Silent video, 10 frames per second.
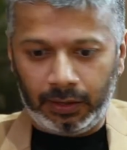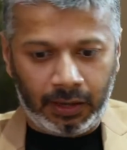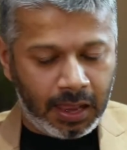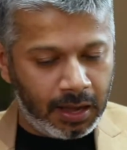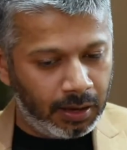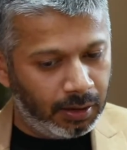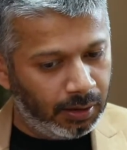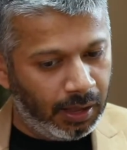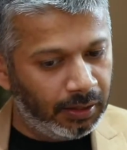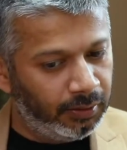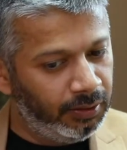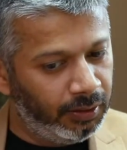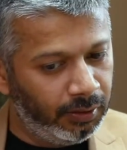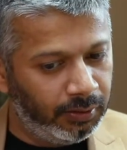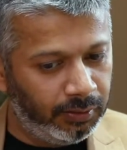and I
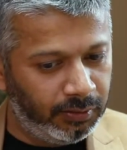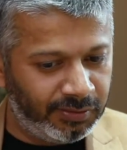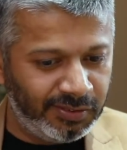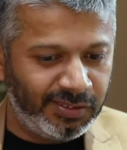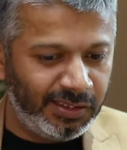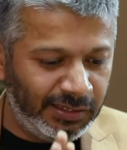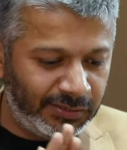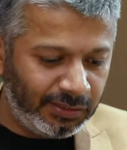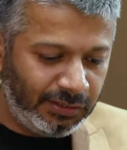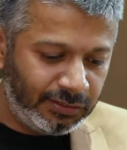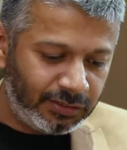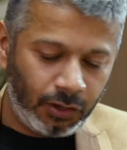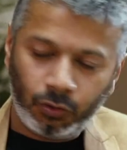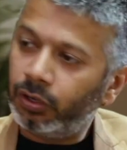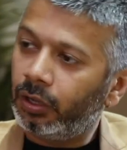think this is the reason he's
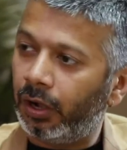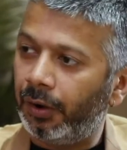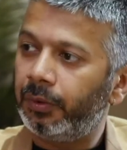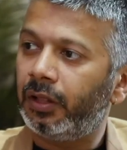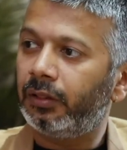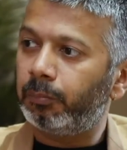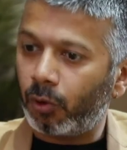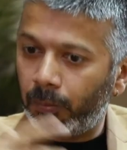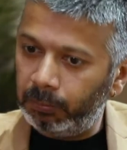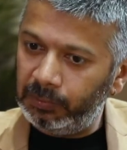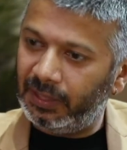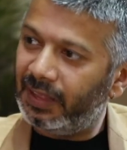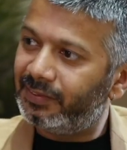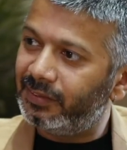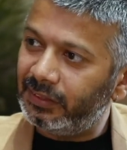staying on ground, and probably
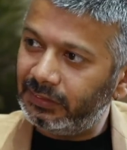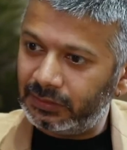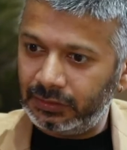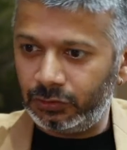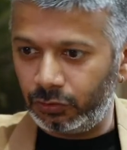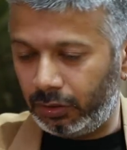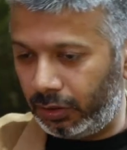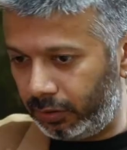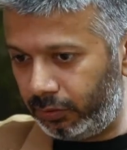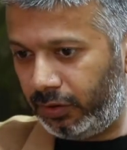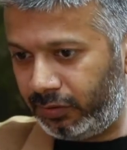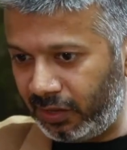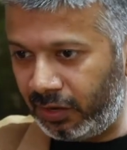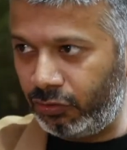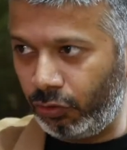that's the reason he's uh, his
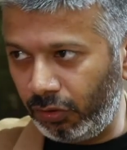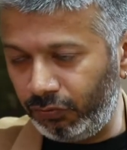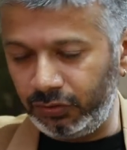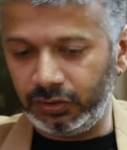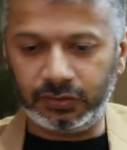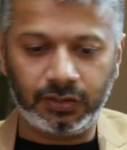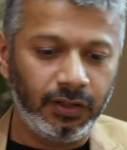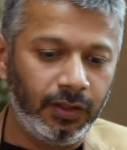son is on the first.